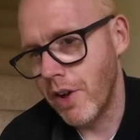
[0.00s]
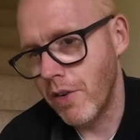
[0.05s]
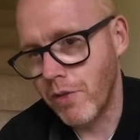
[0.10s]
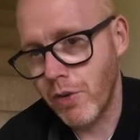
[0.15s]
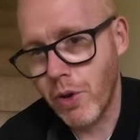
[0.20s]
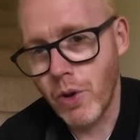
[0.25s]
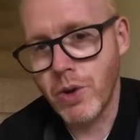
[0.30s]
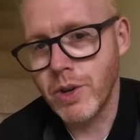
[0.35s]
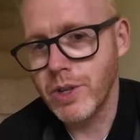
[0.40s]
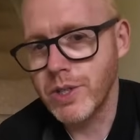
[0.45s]

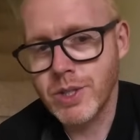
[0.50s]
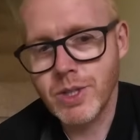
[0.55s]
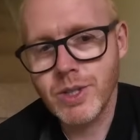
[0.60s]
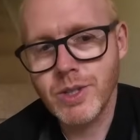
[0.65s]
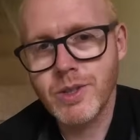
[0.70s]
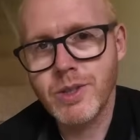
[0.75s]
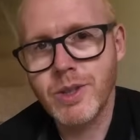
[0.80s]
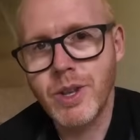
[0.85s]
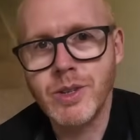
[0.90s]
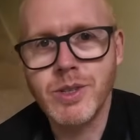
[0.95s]
of
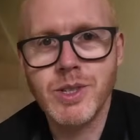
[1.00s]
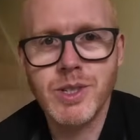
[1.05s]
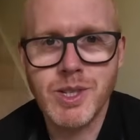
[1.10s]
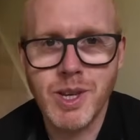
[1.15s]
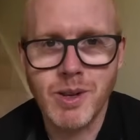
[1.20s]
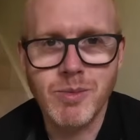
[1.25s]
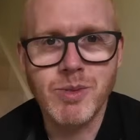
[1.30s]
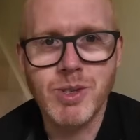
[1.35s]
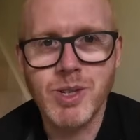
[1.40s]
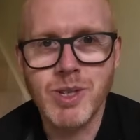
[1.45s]
course, those
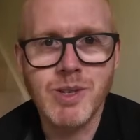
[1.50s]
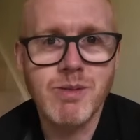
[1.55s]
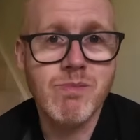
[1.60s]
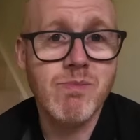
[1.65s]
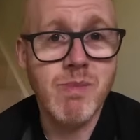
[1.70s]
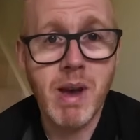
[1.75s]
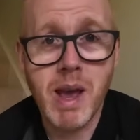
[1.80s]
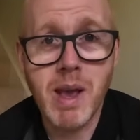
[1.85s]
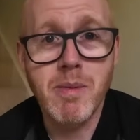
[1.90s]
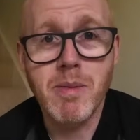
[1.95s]
assumptions
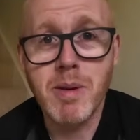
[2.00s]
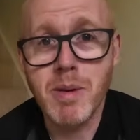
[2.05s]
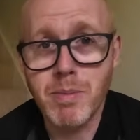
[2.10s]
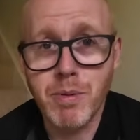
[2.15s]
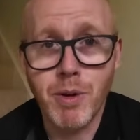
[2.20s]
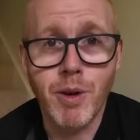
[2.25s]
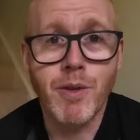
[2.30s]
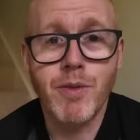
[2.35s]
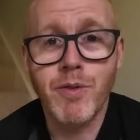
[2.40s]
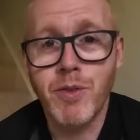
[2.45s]
may be
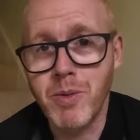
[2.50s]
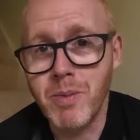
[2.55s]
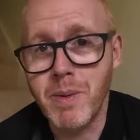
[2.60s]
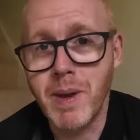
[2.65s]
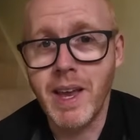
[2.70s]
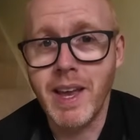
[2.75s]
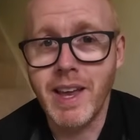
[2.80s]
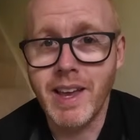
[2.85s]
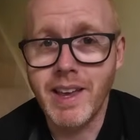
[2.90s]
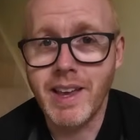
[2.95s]
proved to
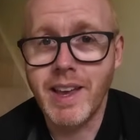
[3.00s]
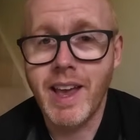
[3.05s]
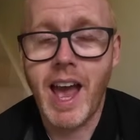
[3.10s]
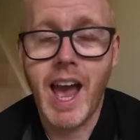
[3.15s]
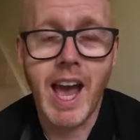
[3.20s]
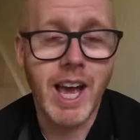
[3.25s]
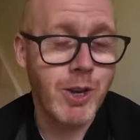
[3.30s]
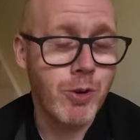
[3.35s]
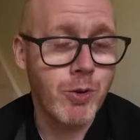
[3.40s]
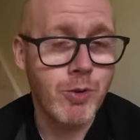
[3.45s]
be
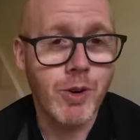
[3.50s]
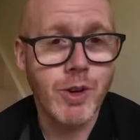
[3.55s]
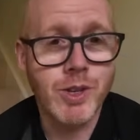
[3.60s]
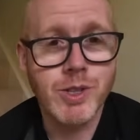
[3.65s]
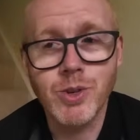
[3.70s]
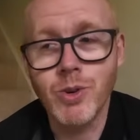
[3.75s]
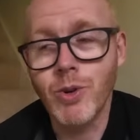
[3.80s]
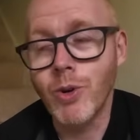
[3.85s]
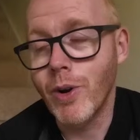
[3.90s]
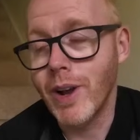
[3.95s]

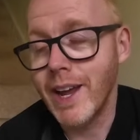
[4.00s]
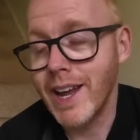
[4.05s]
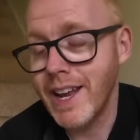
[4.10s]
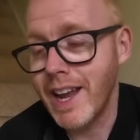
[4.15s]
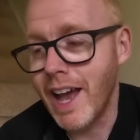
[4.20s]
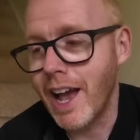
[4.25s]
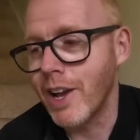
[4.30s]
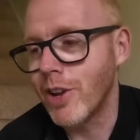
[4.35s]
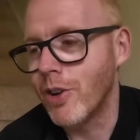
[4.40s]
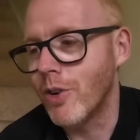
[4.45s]
accurate or
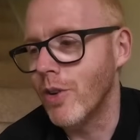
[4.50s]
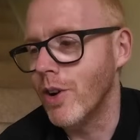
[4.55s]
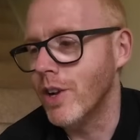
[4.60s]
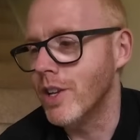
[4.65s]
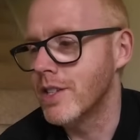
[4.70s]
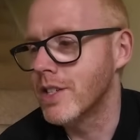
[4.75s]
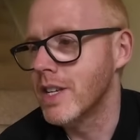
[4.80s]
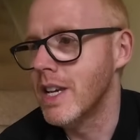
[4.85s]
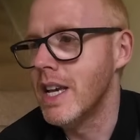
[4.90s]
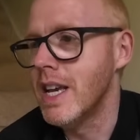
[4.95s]

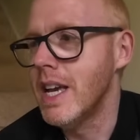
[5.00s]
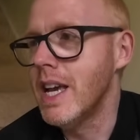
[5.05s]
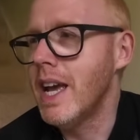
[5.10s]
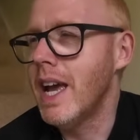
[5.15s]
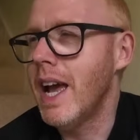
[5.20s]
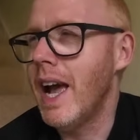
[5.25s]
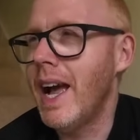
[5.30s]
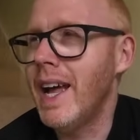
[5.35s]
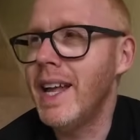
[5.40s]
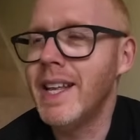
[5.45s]
inaccurate.
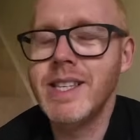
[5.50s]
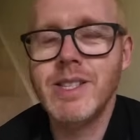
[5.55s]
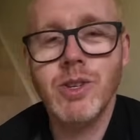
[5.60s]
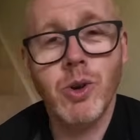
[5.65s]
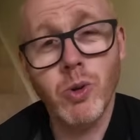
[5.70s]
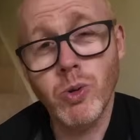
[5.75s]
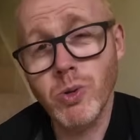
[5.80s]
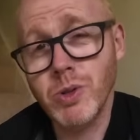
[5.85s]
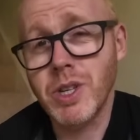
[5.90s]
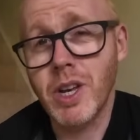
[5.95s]
And
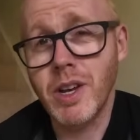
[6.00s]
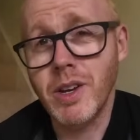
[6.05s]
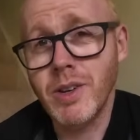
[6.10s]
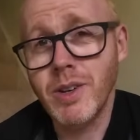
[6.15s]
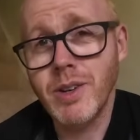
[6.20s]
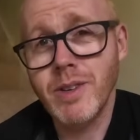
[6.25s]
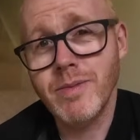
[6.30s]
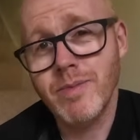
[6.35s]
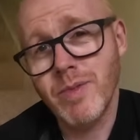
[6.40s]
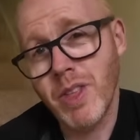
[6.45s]

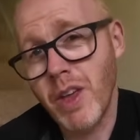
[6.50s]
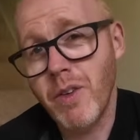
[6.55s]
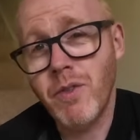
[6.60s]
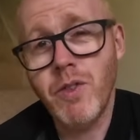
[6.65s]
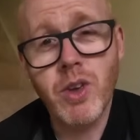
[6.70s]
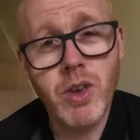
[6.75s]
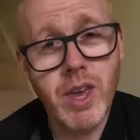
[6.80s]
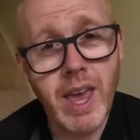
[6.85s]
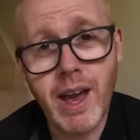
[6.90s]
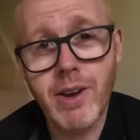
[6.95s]
also,
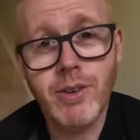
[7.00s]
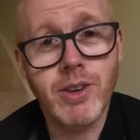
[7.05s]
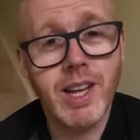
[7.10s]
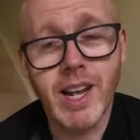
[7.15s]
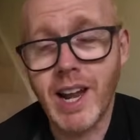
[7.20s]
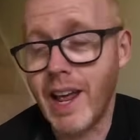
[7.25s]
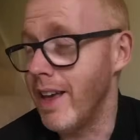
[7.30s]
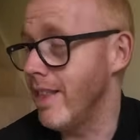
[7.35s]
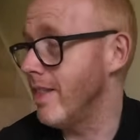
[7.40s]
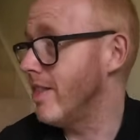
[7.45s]
if you
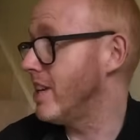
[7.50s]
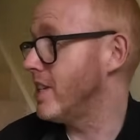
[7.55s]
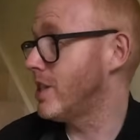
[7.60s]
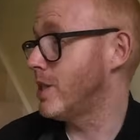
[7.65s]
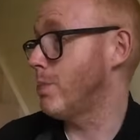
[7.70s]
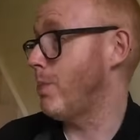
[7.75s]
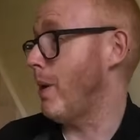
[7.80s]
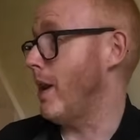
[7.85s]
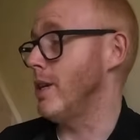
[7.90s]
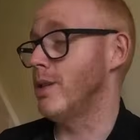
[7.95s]
calculate this
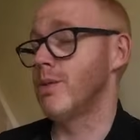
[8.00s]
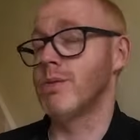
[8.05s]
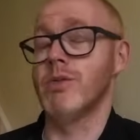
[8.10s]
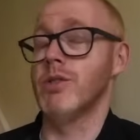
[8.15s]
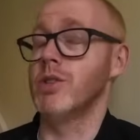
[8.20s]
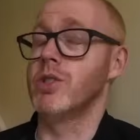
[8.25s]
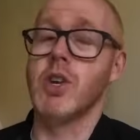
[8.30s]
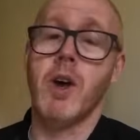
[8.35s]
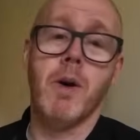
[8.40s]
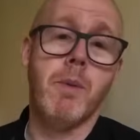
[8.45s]
space,
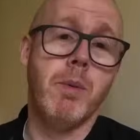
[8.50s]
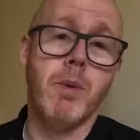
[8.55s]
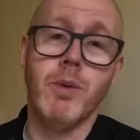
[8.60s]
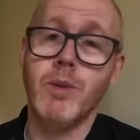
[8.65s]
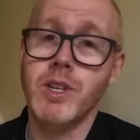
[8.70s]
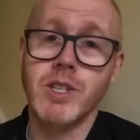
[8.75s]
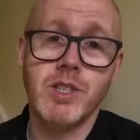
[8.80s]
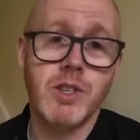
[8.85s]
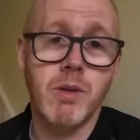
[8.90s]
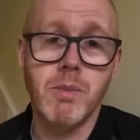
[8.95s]
for
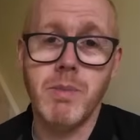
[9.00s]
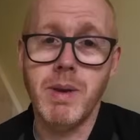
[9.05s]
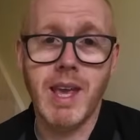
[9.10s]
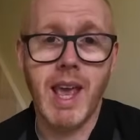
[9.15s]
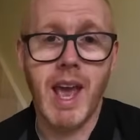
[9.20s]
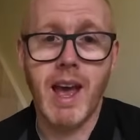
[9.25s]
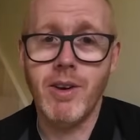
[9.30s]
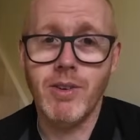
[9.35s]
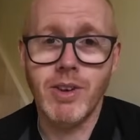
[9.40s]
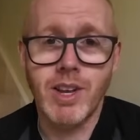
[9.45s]
example, this could be
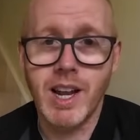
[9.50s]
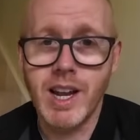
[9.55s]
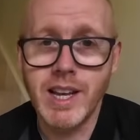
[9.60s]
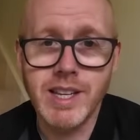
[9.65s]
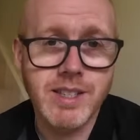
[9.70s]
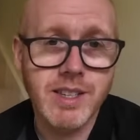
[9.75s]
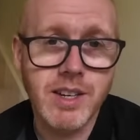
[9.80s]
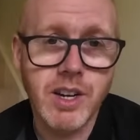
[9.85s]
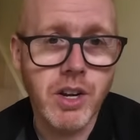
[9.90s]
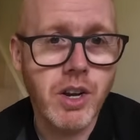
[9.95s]

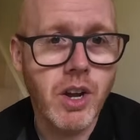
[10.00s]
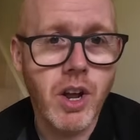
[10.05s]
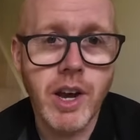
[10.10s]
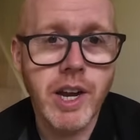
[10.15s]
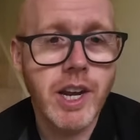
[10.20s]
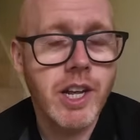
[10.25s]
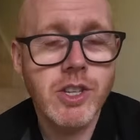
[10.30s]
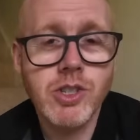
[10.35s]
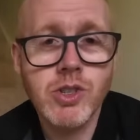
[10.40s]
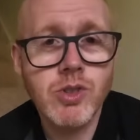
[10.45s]
calculated at
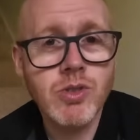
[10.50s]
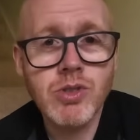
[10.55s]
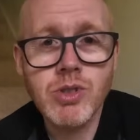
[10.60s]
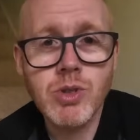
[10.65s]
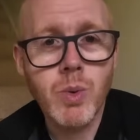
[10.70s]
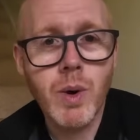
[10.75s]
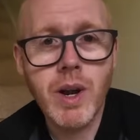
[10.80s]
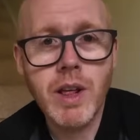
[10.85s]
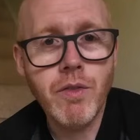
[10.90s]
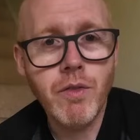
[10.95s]

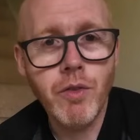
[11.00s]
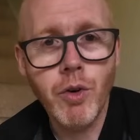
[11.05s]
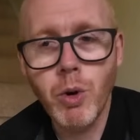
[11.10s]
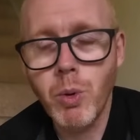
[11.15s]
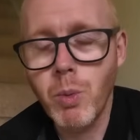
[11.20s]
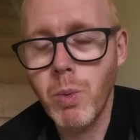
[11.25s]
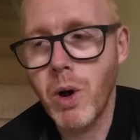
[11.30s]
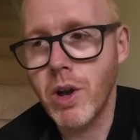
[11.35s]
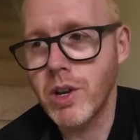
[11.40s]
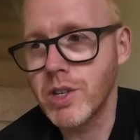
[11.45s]

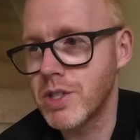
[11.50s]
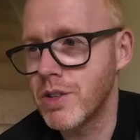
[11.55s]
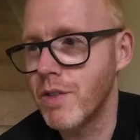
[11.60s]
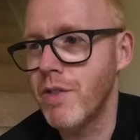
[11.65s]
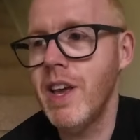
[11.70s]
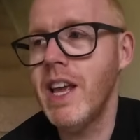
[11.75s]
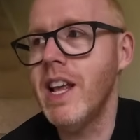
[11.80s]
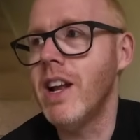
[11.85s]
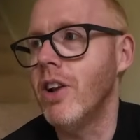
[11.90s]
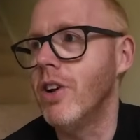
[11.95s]
924 watts
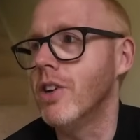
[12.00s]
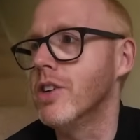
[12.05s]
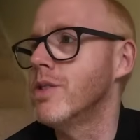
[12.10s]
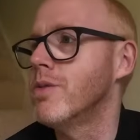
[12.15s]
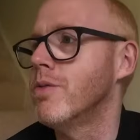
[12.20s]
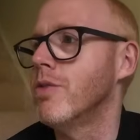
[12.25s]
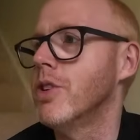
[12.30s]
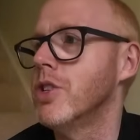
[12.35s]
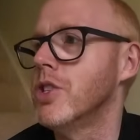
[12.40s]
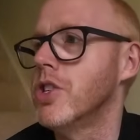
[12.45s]
of heat
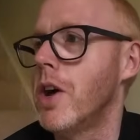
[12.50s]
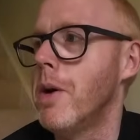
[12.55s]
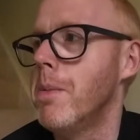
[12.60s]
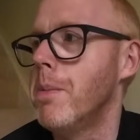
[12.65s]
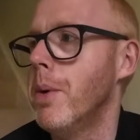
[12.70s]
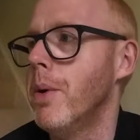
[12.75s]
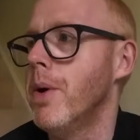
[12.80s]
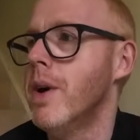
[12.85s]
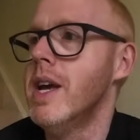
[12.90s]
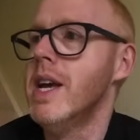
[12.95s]
loss, for
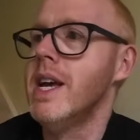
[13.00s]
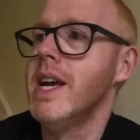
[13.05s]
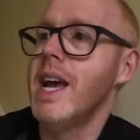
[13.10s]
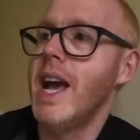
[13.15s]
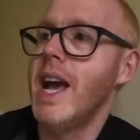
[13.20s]
example.